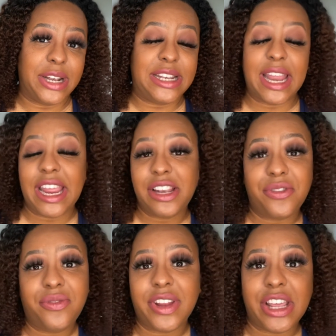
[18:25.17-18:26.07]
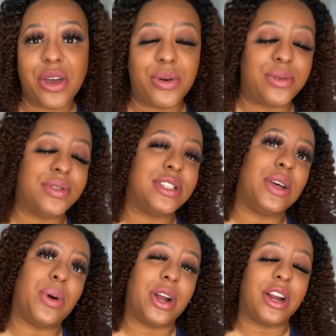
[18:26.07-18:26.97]
date videos,
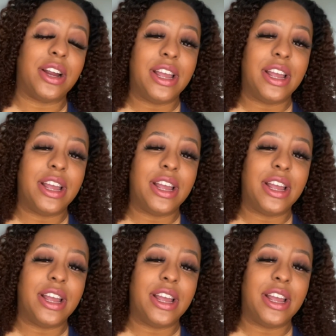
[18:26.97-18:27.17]
or,